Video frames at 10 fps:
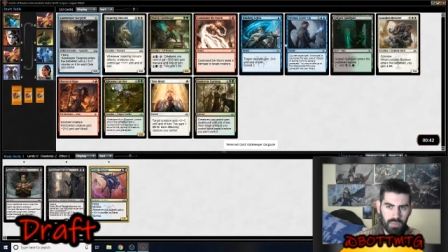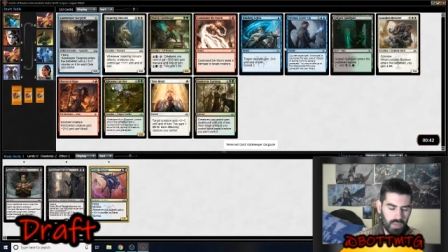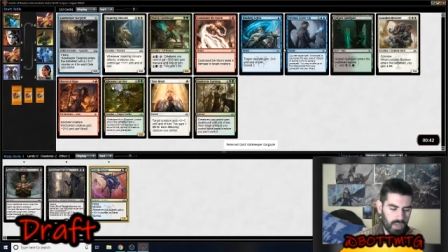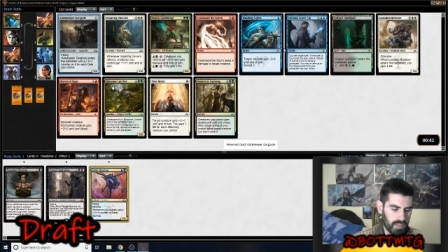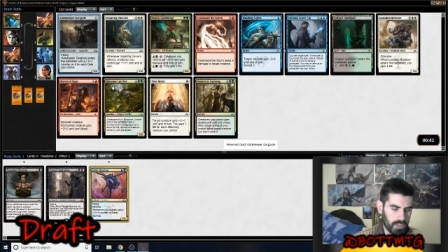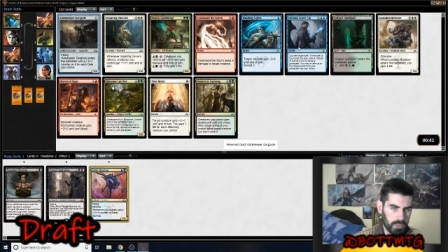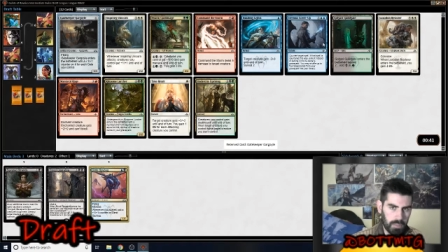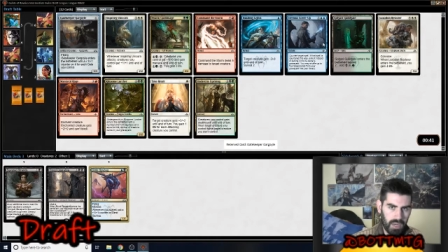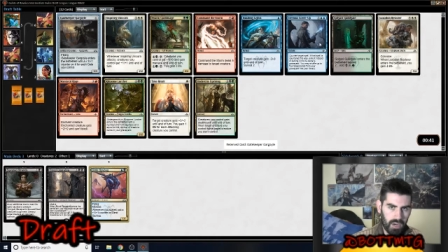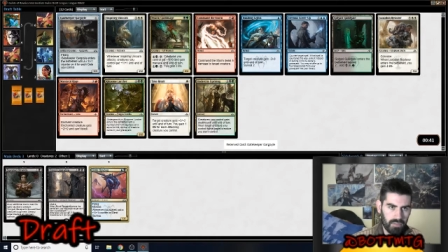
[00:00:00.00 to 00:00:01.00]
they're not super
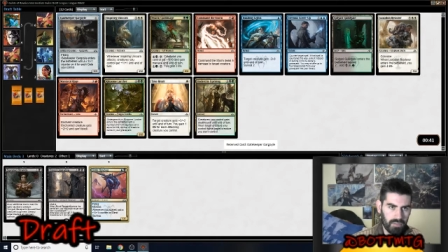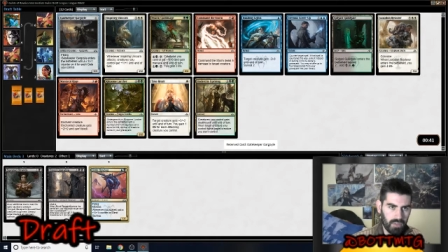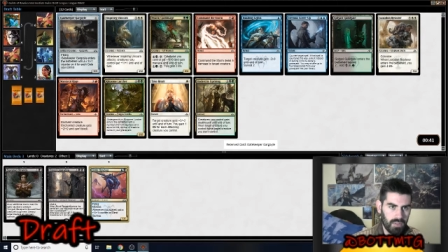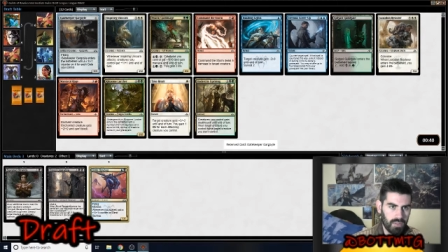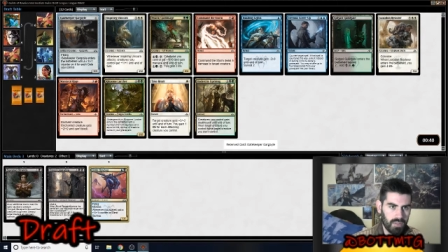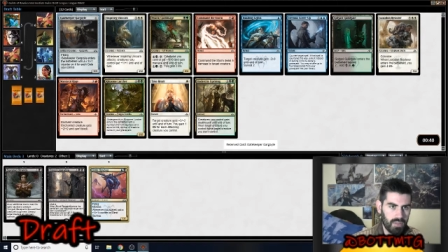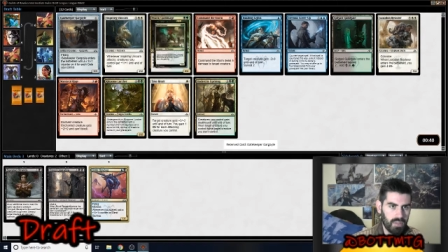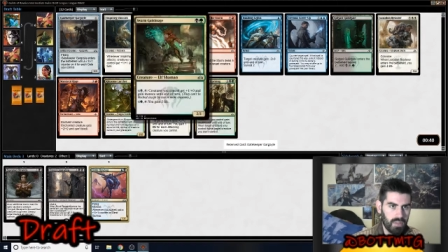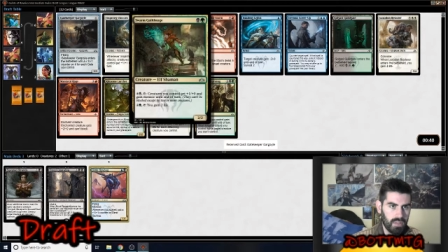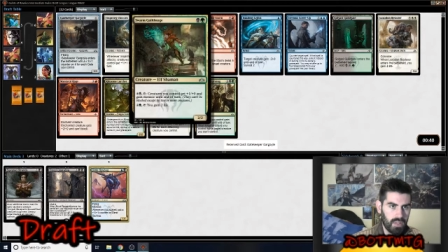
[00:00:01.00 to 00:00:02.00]
powerful.
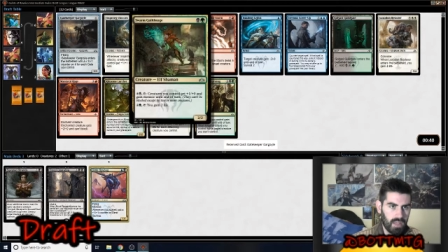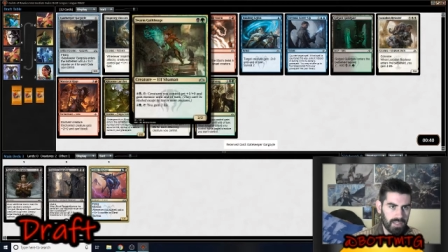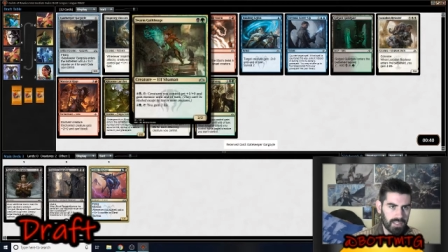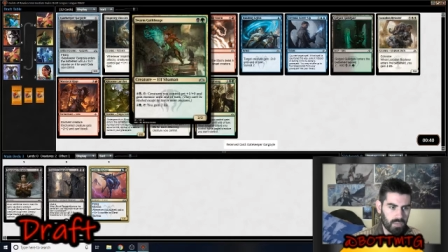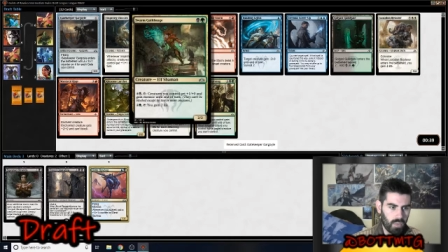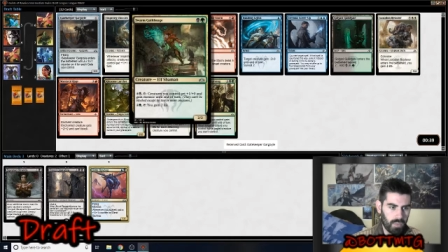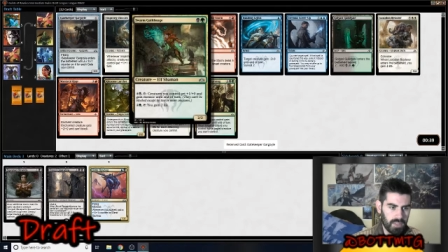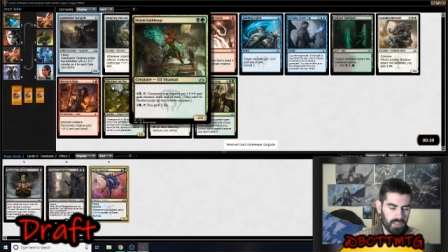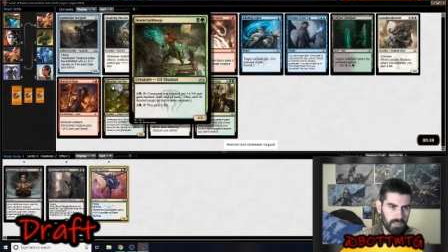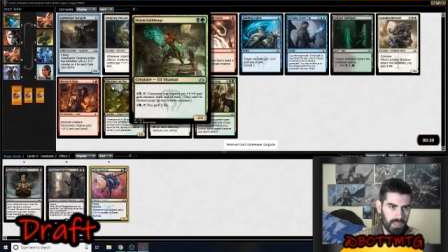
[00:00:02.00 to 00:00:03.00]
I like Swarm
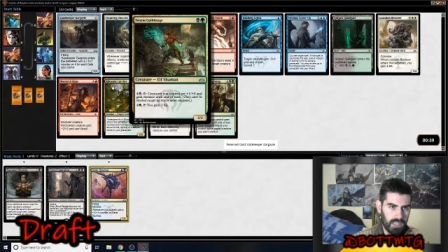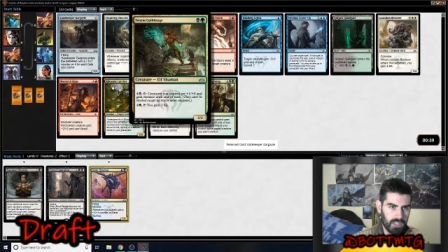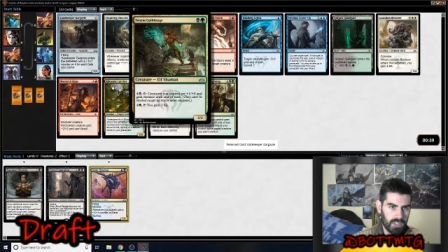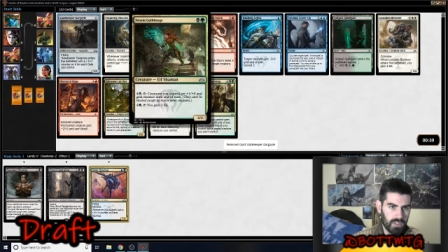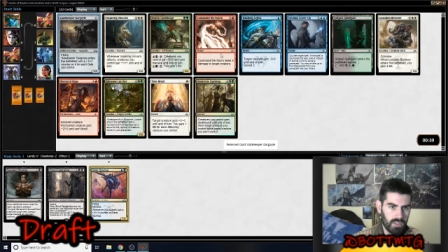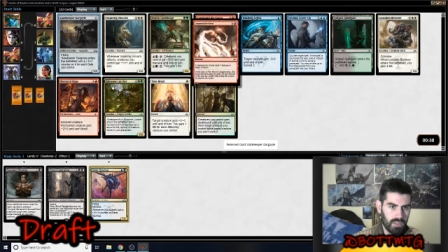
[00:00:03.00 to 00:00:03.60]
Guildmage.